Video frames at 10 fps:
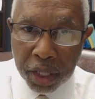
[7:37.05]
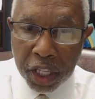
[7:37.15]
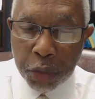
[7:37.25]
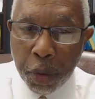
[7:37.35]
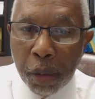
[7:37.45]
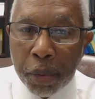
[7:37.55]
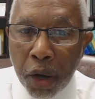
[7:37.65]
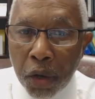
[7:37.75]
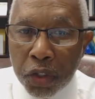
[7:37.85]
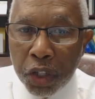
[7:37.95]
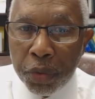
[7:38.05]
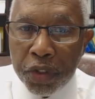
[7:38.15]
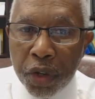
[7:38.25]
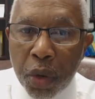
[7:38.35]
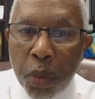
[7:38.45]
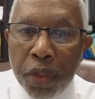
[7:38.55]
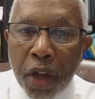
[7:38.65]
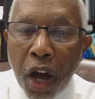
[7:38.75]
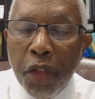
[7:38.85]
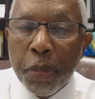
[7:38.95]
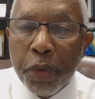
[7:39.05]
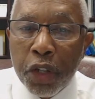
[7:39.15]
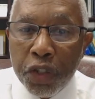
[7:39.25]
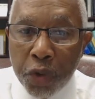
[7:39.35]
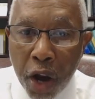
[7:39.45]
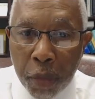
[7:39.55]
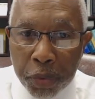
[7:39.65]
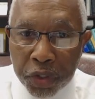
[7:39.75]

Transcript: these probable cause hearings, with other pretrial